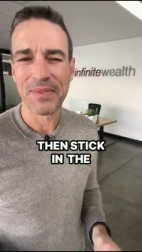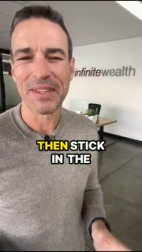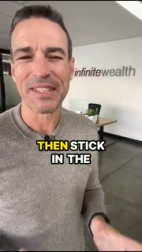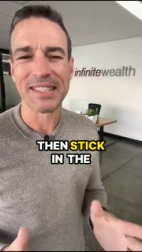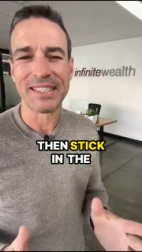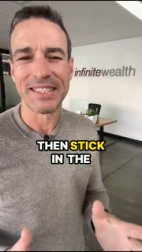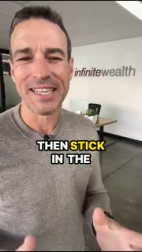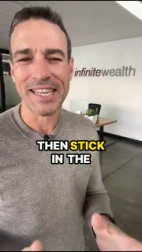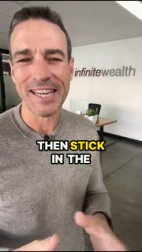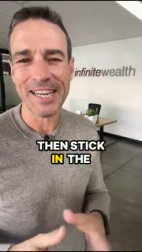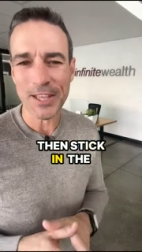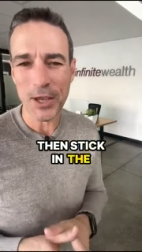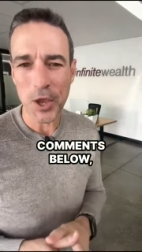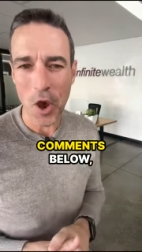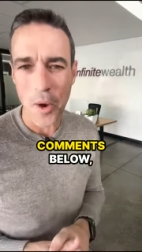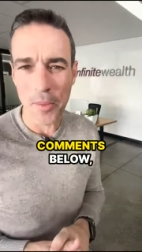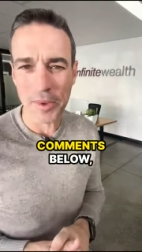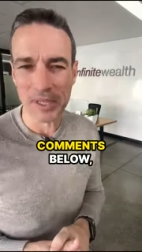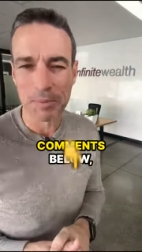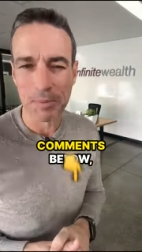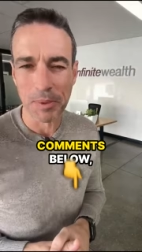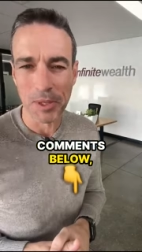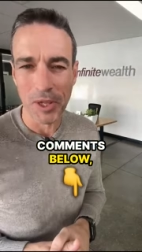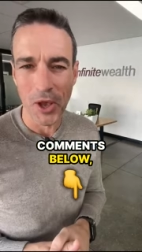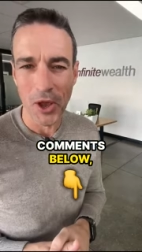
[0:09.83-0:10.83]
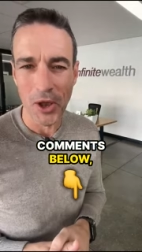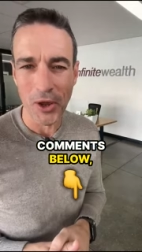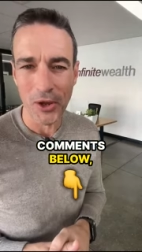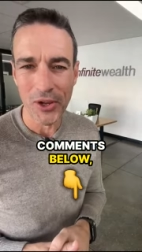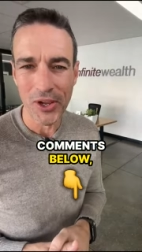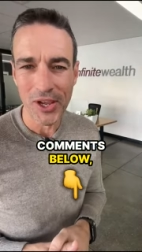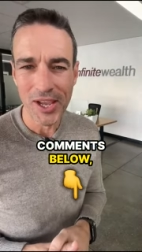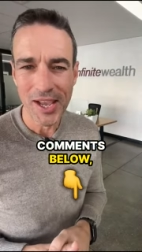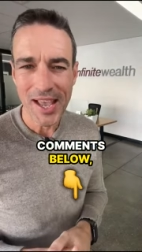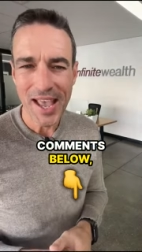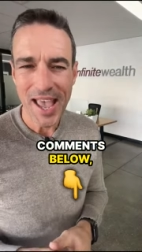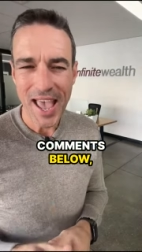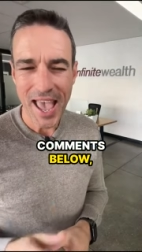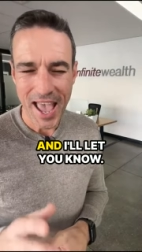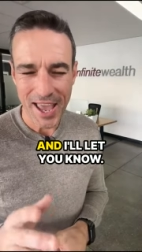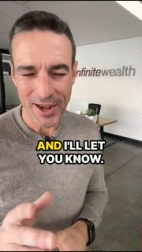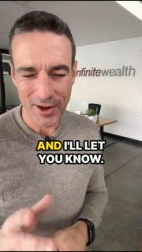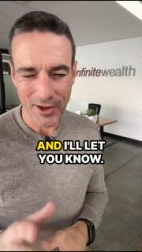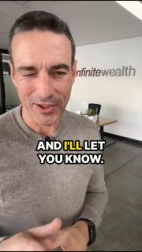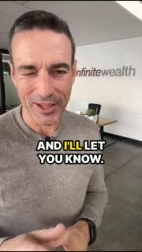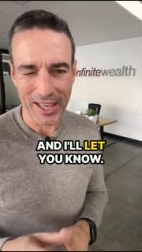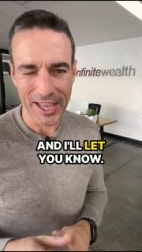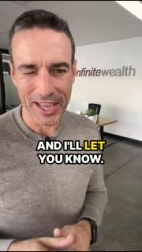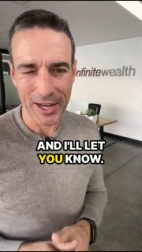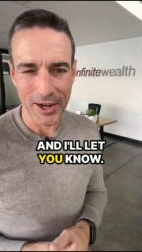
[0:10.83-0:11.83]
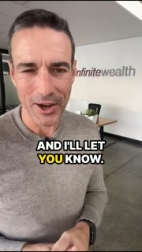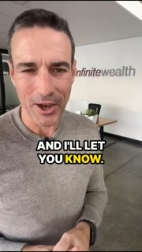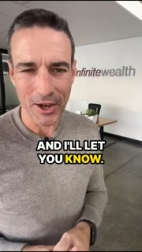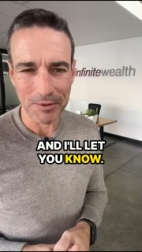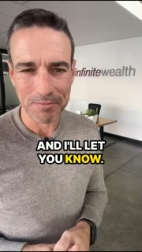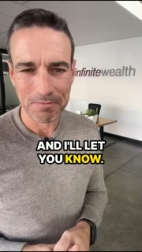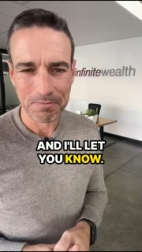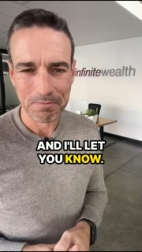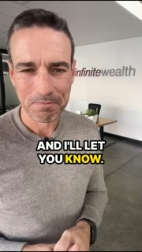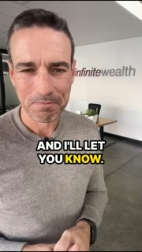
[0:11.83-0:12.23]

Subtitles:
then stick in the comments below and I'll let you know.